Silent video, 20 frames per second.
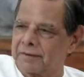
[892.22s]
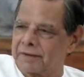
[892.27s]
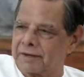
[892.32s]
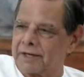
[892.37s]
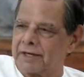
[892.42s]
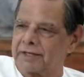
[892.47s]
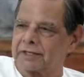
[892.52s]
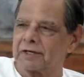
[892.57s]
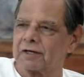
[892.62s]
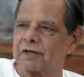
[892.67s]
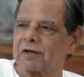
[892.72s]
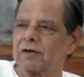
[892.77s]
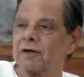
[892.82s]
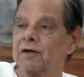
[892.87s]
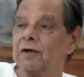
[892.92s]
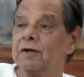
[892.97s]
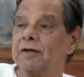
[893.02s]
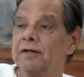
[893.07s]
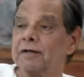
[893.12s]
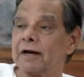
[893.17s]
creation,
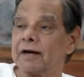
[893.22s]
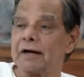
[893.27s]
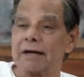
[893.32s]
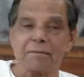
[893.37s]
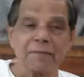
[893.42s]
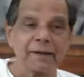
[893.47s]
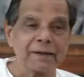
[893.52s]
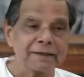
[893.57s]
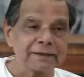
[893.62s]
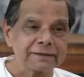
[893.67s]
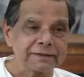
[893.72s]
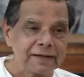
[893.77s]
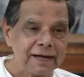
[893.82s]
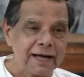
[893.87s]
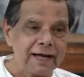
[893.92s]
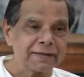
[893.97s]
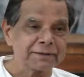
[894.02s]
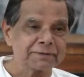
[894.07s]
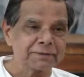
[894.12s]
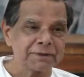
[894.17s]
the tremendous
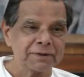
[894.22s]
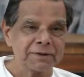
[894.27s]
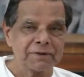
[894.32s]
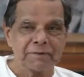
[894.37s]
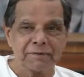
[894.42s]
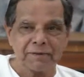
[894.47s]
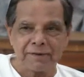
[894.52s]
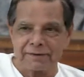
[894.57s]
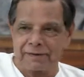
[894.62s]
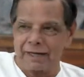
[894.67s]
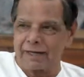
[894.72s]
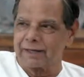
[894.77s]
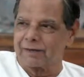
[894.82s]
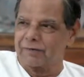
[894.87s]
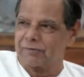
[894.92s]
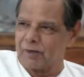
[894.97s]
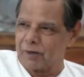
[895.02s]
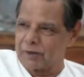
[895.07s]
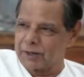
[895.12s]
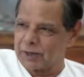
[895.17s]
class in
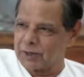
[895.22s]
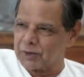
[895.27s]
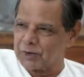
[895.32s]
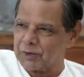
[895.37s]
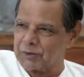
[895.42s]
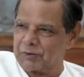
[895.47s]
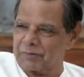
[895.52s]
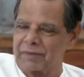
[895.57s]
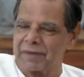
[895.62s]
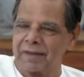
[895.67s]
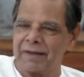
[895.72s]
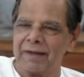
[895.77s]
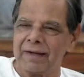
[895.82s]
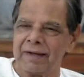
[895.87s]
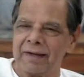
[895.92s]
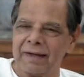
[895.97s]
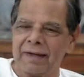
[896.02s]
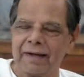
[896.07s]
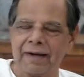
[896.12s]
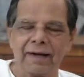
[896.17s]
1942.
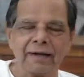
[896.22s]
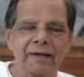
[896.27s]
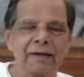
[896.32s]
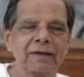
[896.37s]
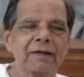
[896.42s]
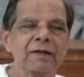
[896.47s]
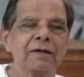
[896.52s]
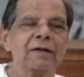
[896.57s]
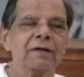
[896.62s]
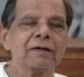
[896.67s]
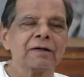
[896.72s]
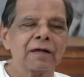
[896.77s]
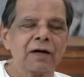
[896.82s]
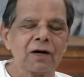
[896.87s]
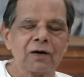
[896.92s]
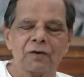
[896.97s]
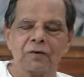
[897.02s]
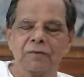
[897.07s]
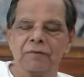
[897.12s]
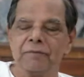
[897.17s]

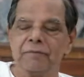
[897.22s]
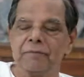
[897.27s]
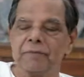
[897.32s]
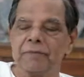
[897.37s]
Now,